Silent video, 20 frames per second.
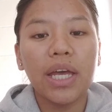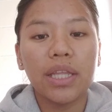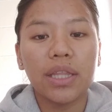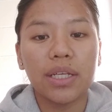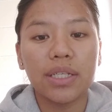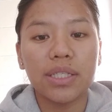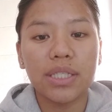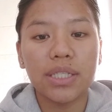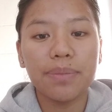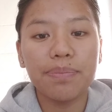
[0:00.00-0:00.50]

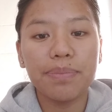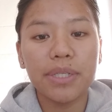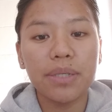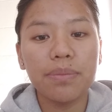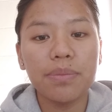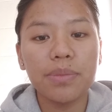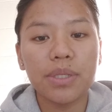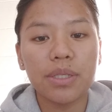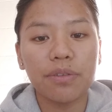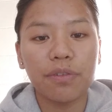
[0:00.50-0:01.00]
The
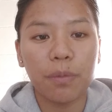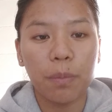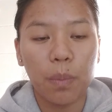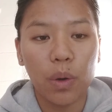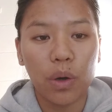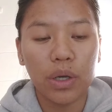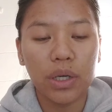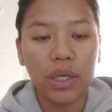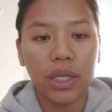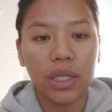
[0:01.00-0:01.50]
symptoms of a
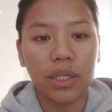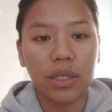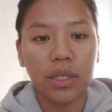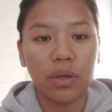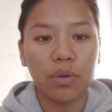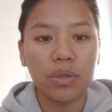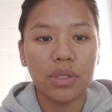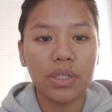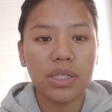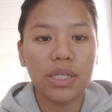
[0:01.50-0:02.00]
burn
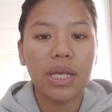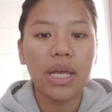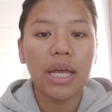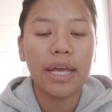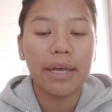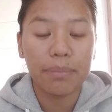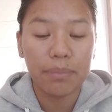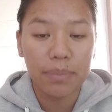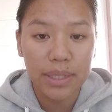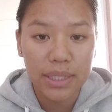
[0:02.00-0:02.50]
includes
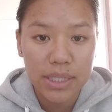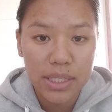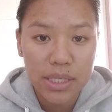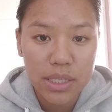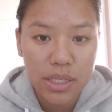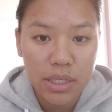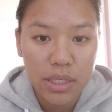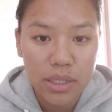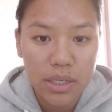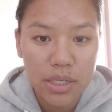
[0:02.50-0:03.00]

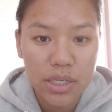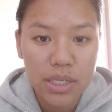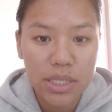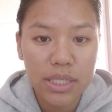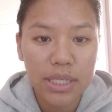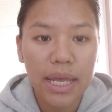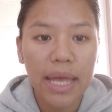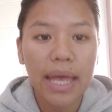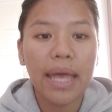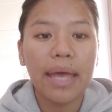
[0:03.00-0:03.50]

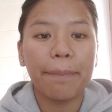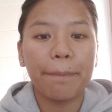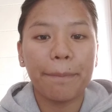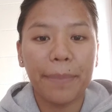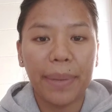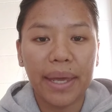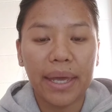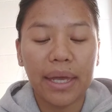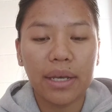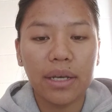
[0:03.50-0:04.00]
blisters,
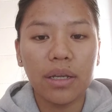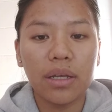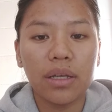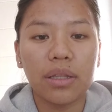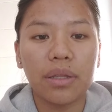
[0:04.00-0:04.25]
pain.